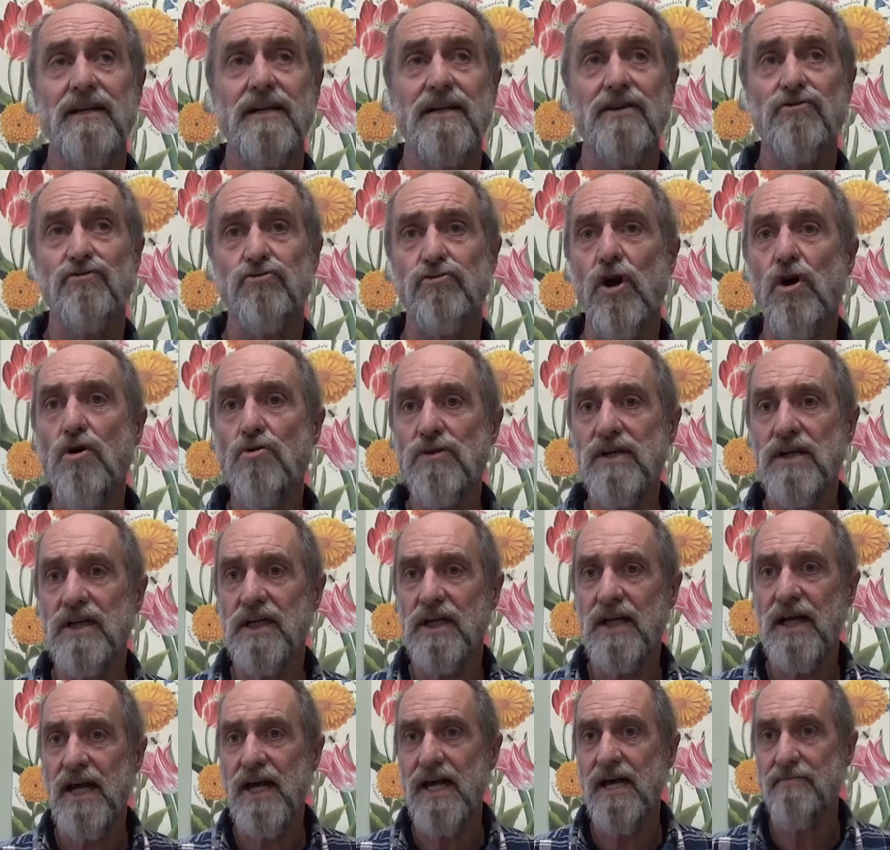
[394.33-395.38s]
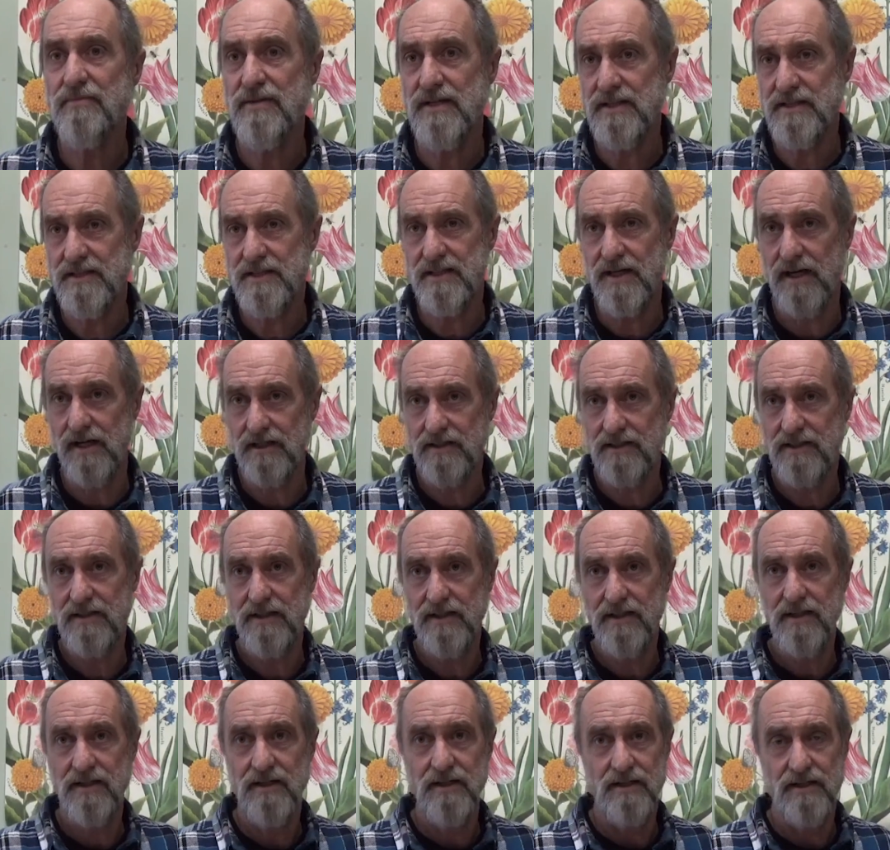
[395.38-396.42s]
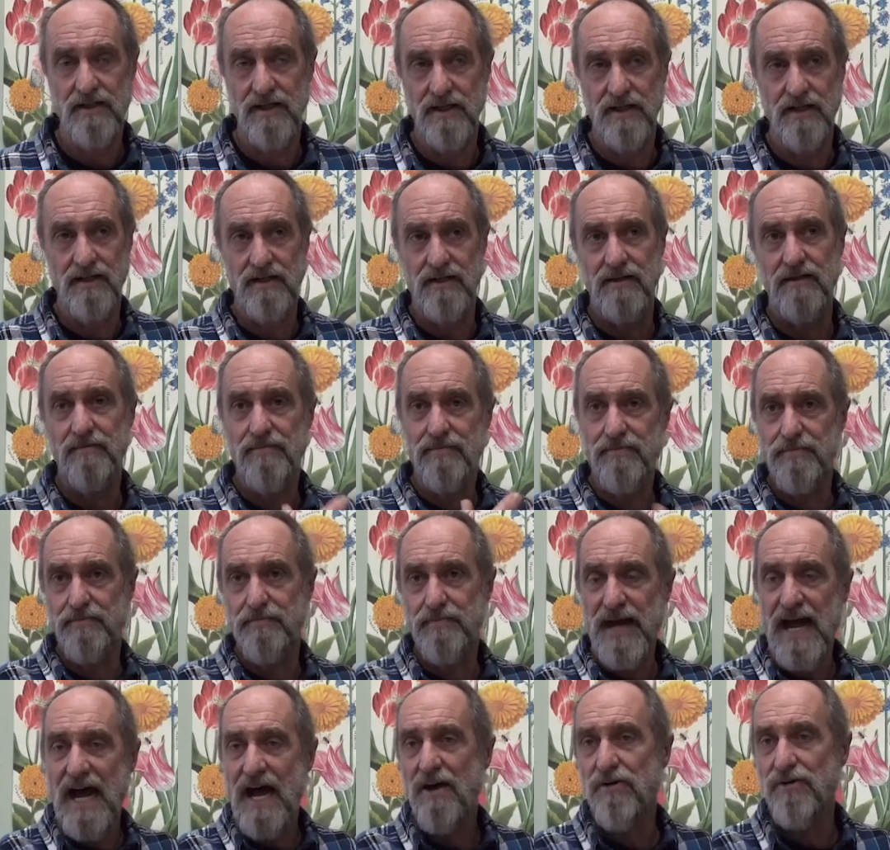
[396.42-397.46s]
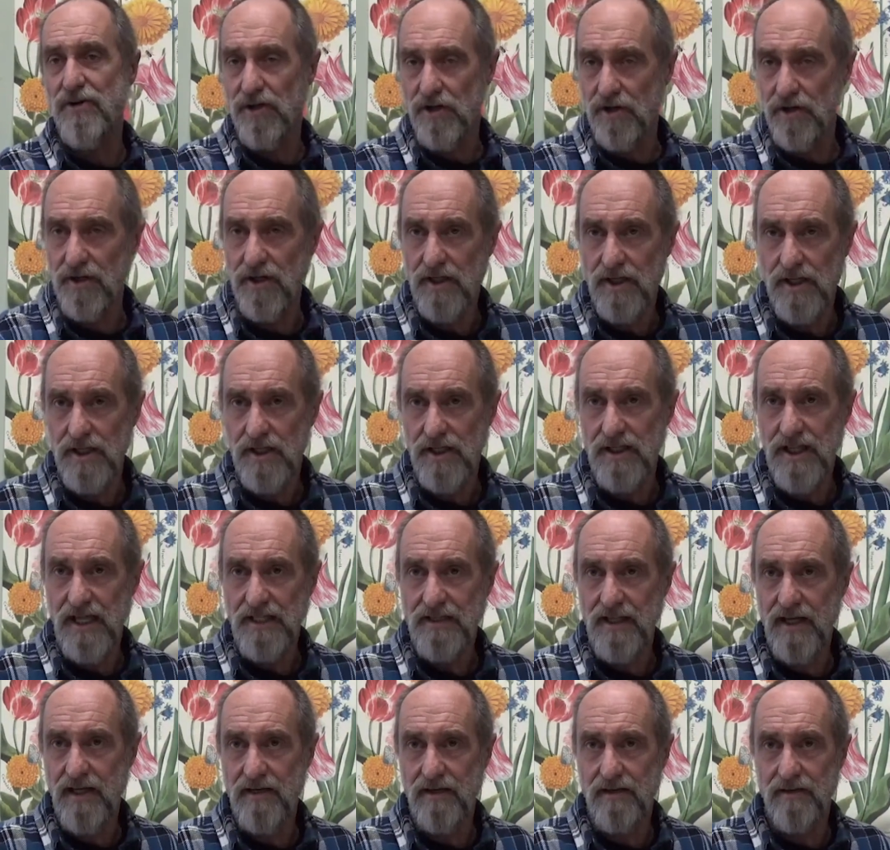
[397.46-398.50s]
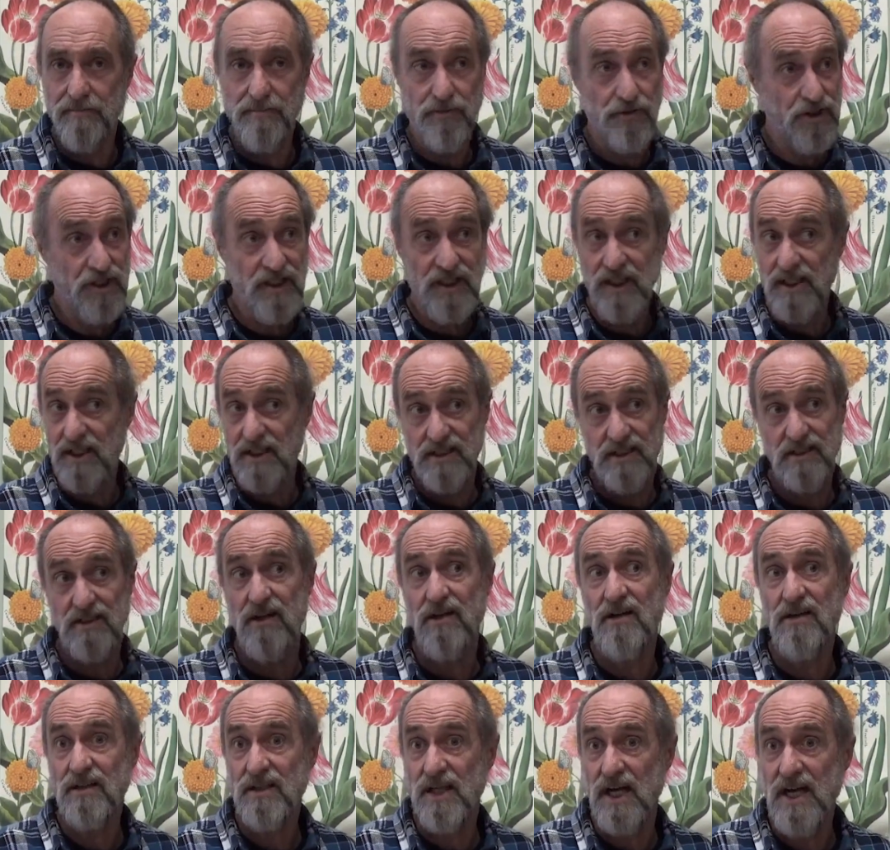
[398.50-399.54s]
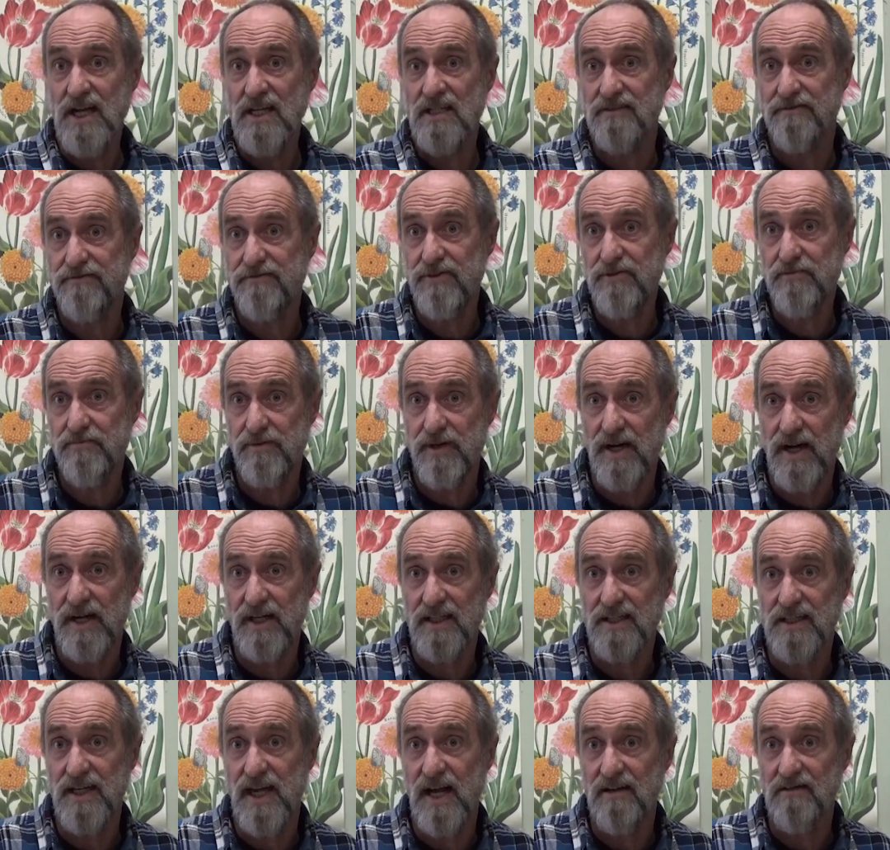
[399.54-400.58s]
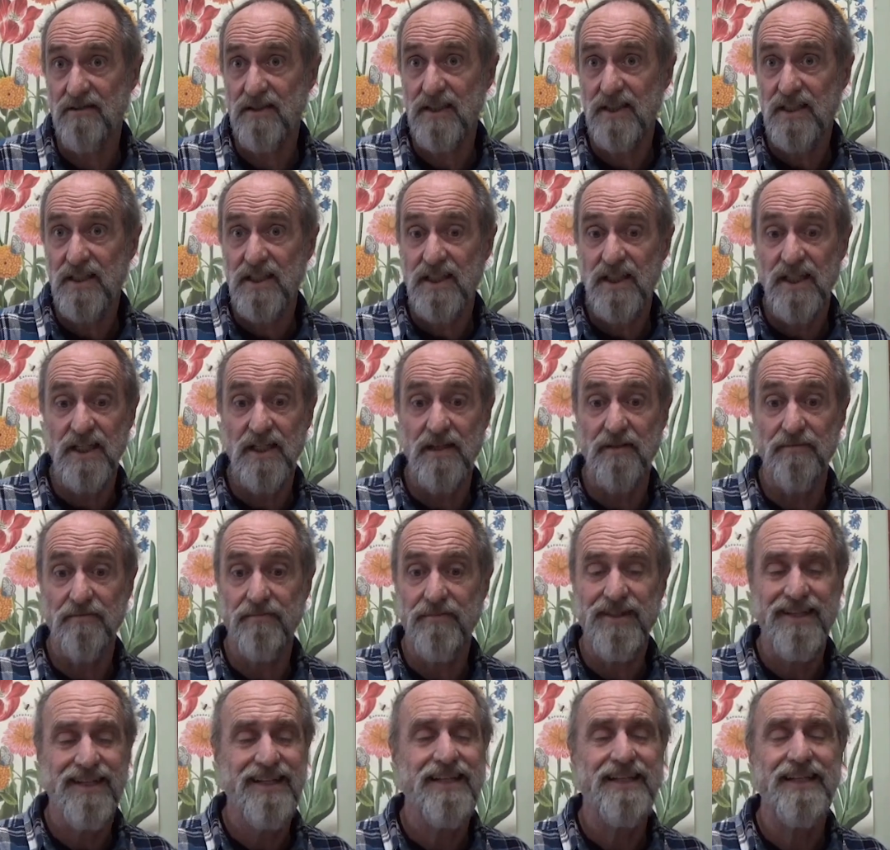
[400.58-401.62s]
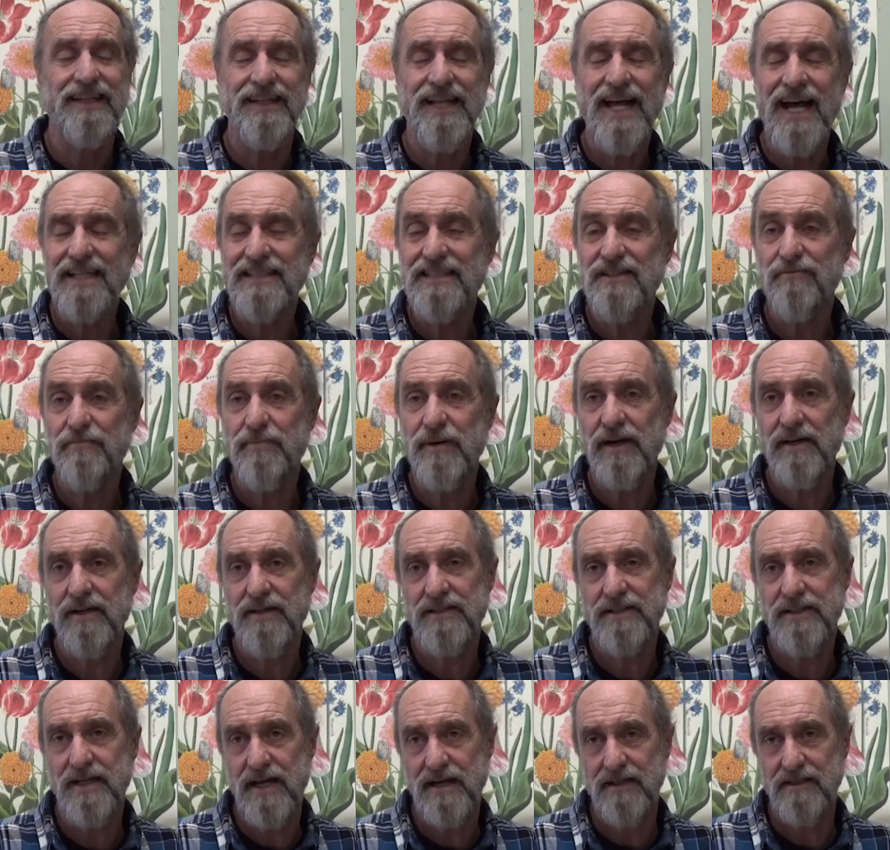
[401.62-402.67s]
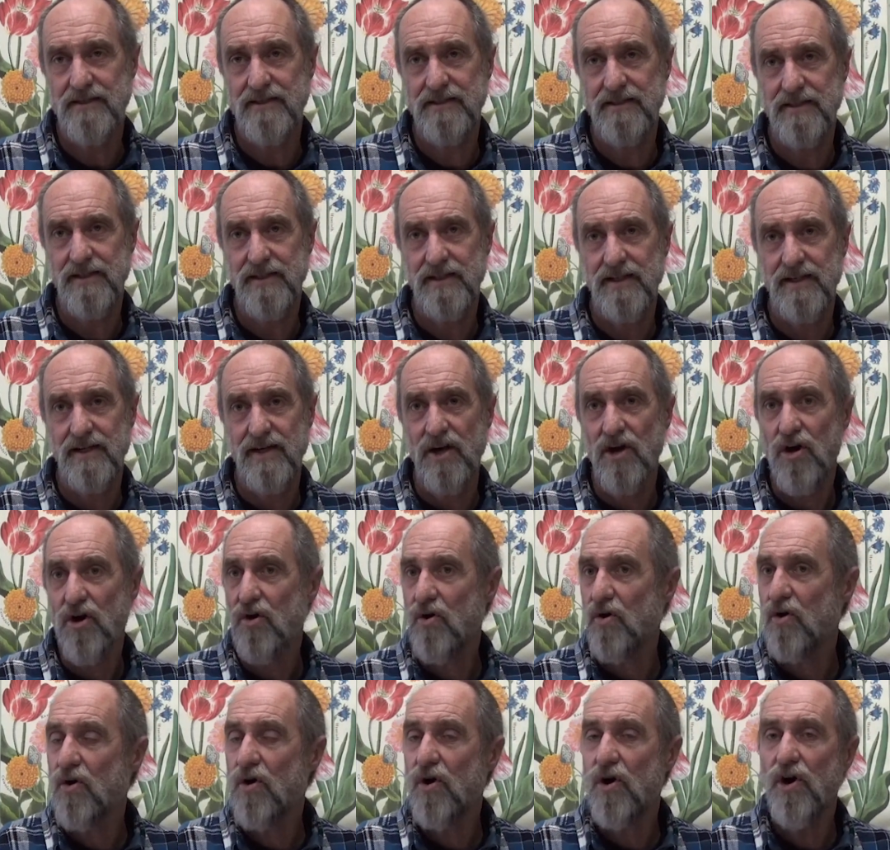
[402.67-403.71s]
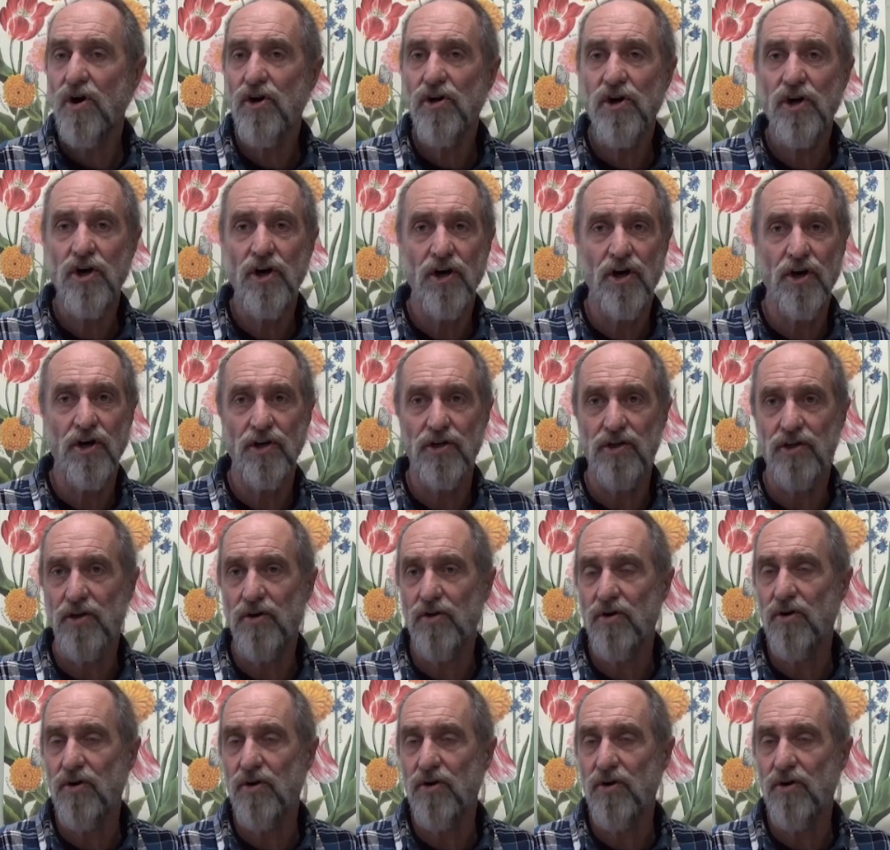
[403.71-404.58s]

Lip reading: grown in a lab insect powder that they are putting into all kinds of food products now. Lots of parasites. Horror.